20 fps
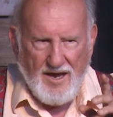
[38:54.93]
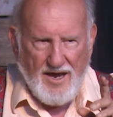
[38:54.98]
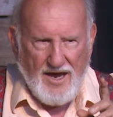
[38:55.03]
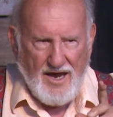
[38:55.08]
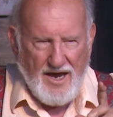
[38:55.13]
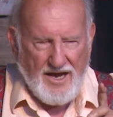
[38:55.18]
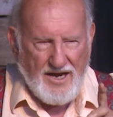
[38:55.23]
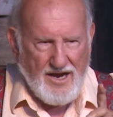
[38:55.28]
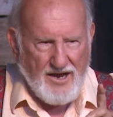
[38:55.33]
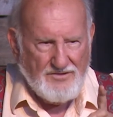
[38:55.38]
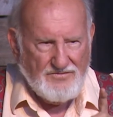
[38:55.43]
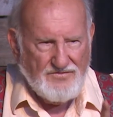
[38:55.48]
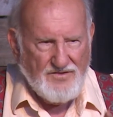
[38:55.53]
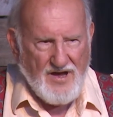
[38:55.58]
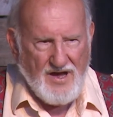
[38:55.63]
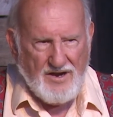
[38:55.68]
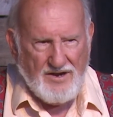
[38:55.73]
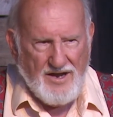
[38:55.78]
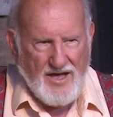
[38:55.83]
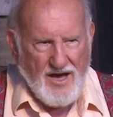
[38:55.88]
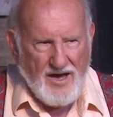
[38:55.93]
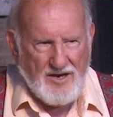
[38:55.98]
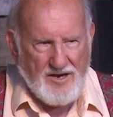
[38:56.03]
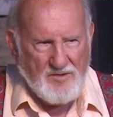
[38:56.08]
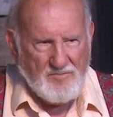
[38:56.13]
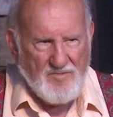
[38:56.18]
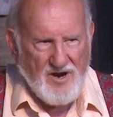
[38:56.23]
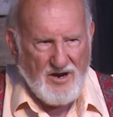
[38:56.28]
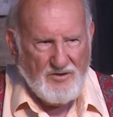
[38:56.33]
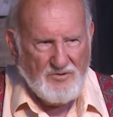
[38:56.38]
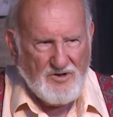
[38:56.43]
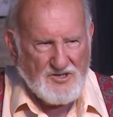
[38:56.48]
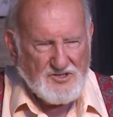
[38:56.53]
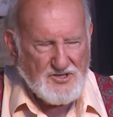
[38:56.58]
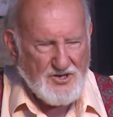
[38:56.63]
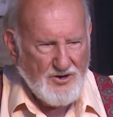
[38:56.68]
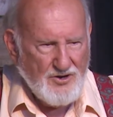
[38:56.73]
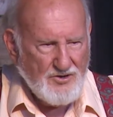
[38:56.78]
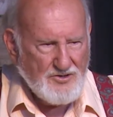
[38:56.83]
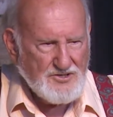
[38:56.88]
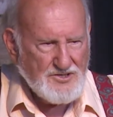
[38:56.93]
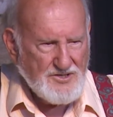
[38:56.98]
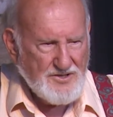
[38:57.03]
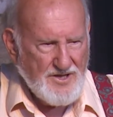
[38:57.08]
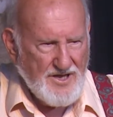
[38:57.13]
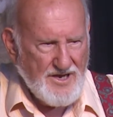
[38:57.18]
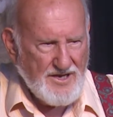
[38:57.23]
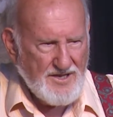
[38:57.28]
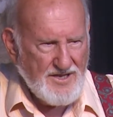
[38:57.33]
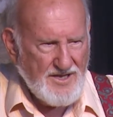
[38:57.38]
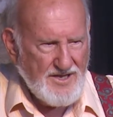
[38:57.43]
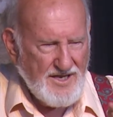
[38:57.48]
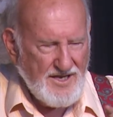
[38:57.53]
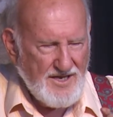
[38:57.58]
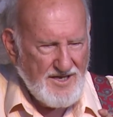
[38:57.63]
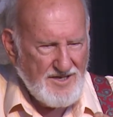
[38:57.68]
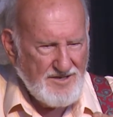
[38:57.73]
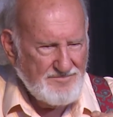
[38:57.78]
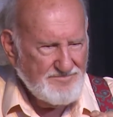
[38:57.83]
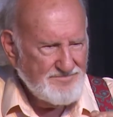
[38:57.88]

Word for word: And I found out in my research that the